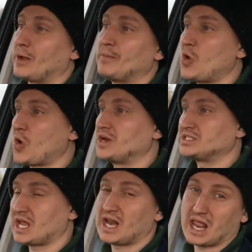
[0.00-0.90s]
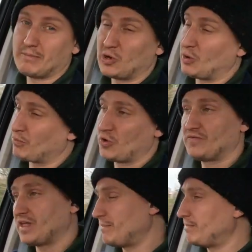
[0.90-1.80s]
I'm not going to say that they're
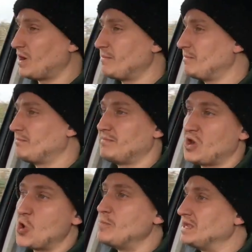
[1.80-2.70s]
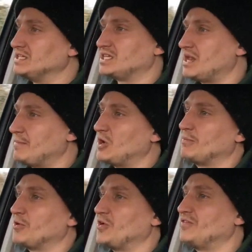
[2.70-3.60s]
bulletproof, they're by no means are they
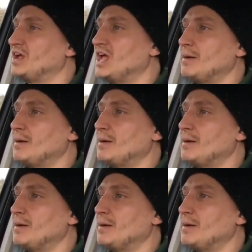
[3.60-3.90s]
bulletproof,